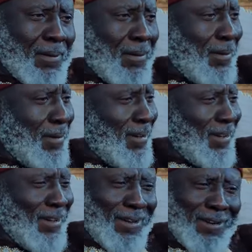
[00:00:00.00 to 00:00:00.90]
This is
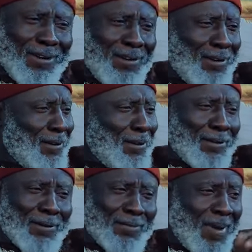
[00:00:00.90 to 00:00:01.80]
nice.
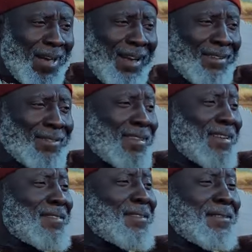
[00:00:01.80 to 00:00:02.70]
God of my
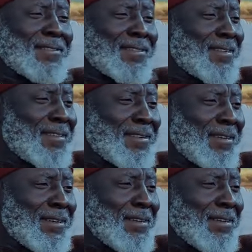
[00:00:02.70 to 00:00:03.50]
ancestors.